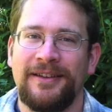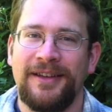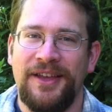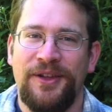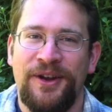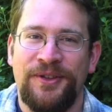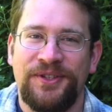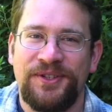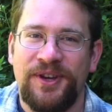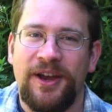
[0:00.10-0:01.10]
Hey there, this
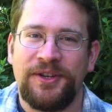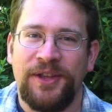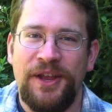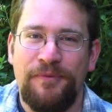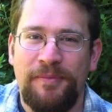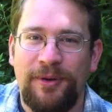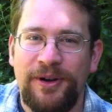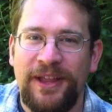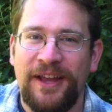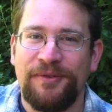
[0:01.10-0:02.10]
is Josh Lane with
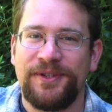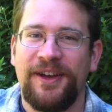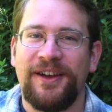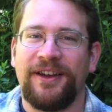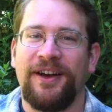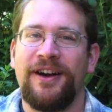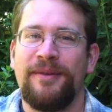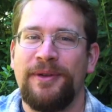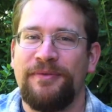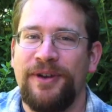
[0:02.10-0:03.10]

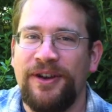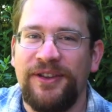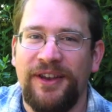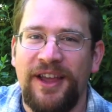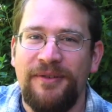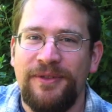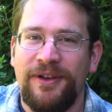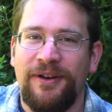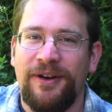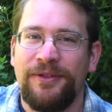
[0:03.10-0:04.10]
BirdLanguage.com, and we're here today with
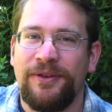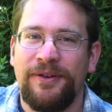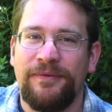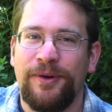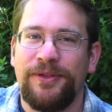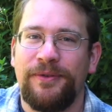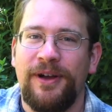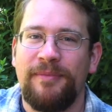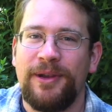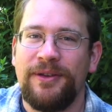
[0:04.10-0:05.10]
the author of What the
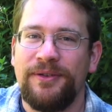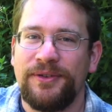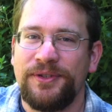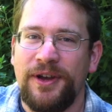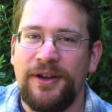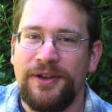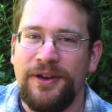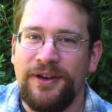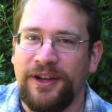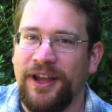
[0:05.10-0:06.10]
Robin Knows, John
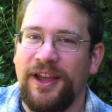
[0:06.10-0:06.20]
Young.